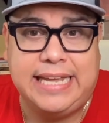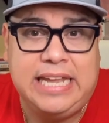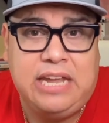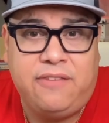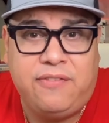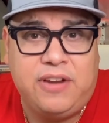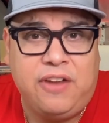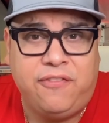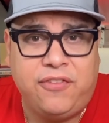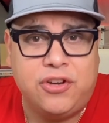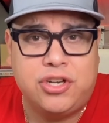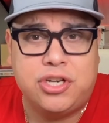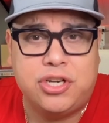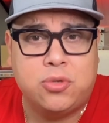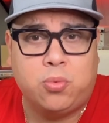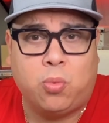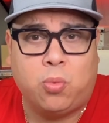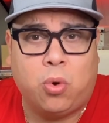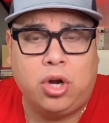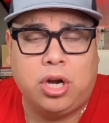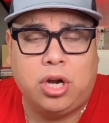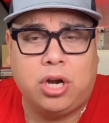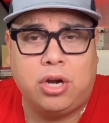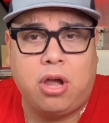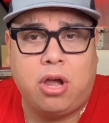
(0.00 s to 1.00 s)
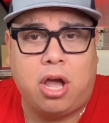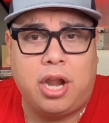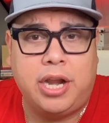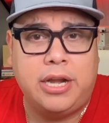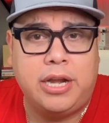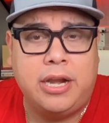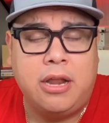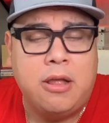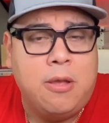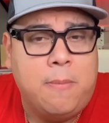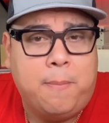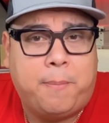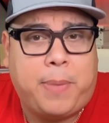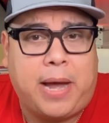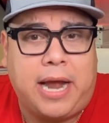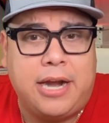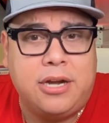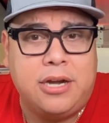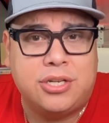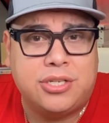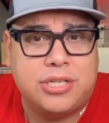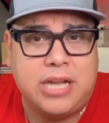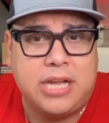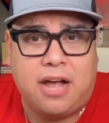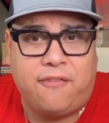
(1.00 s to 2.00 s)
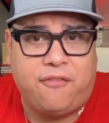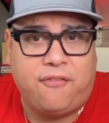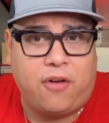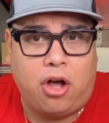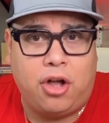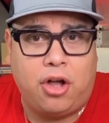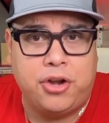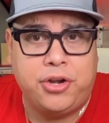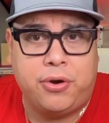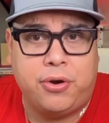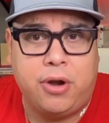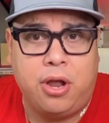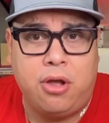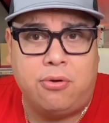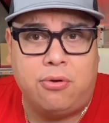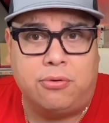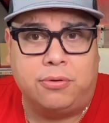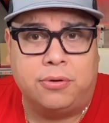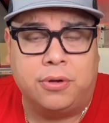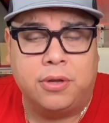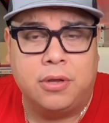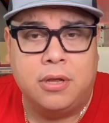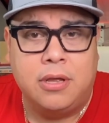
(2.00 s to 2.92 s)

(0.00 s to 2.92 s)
even if you're just working on it by yourself, on your own,